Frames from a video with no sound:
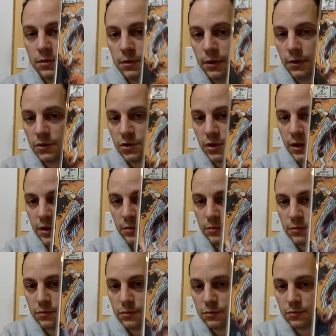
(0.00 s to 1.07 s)
We'll see.
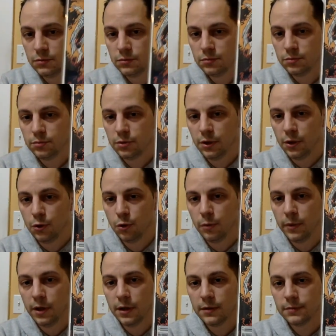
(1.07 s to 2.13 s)
Pretty cool
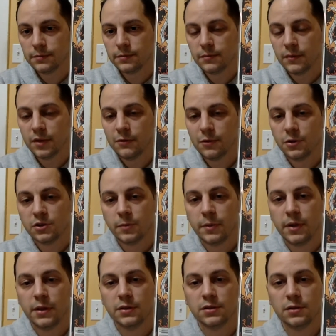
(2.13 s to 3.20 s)
book. First
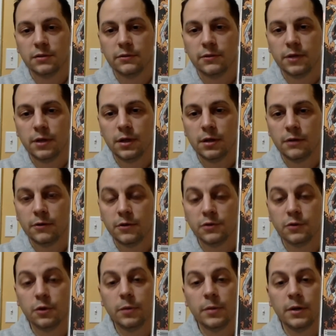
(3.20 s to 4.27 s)
appearance of, first
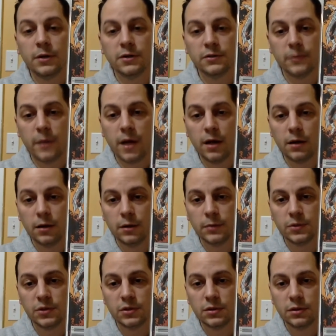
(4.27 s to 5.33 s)
full appearance of
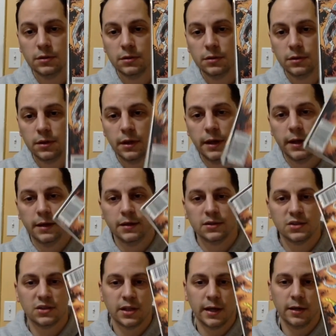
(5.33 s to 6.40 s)
Apocalypse. And
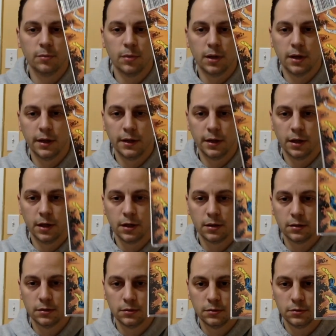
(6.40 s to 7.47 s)
it's signed by
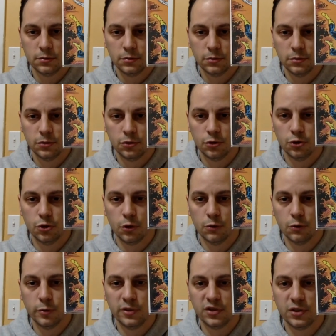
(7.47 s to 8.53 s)
Joe
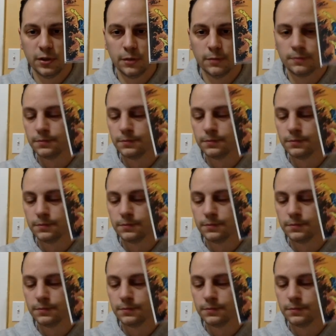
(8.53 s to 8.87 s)
Rubenstein.